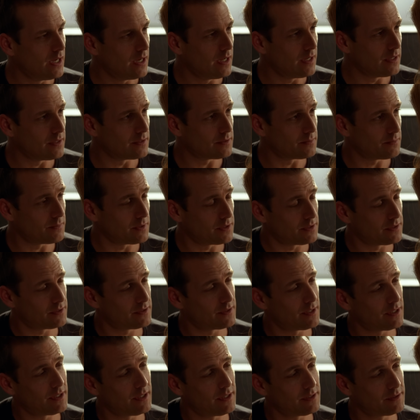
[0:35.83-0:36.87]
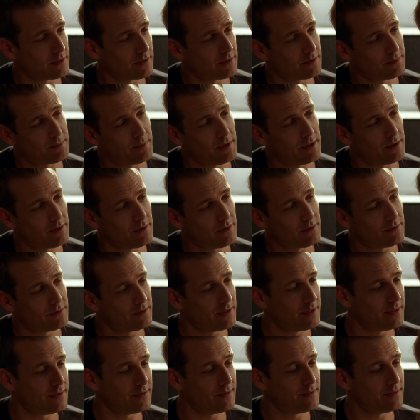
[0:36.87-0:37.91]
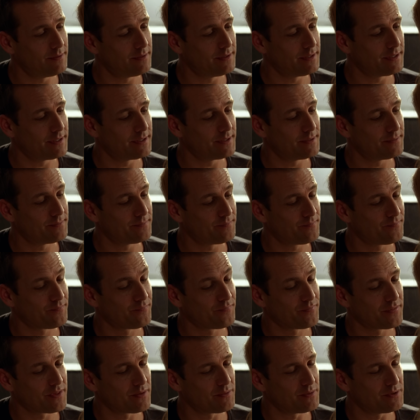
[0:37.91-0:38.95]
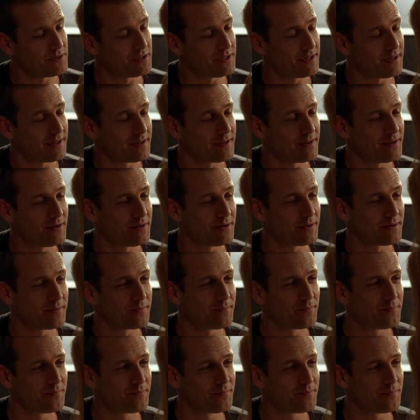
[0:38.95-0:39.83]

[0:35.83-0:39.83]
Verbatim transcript: And as much as I'd like to spend all day doing it, we should get going.